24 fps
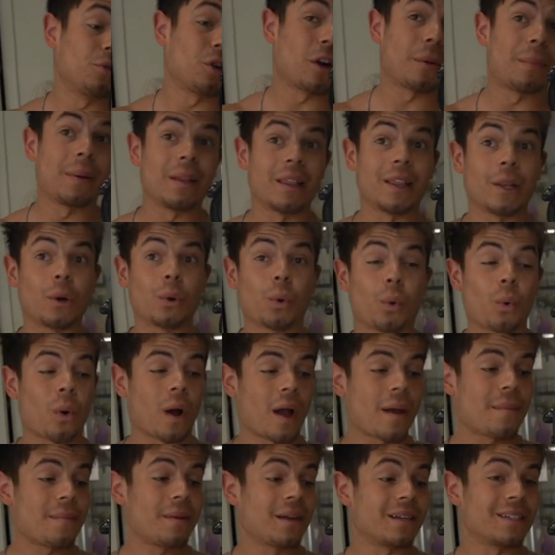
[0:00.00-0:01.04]
try to be a little
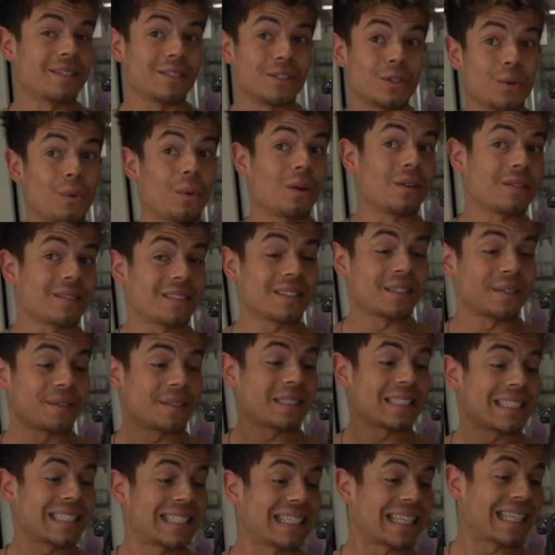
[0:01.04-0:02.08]
quiet because Noel is still
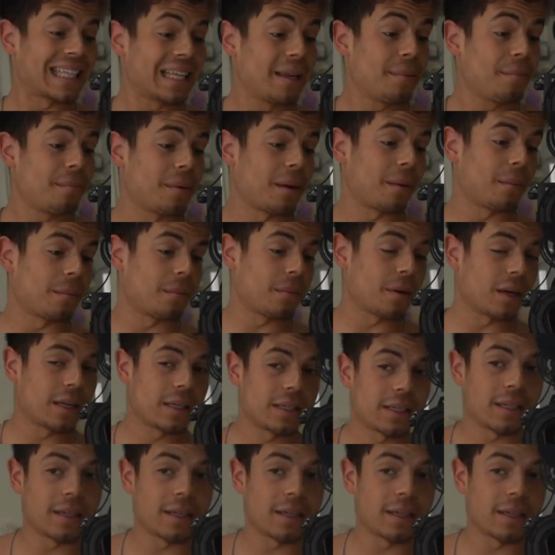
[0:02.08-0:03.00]
sleeping, but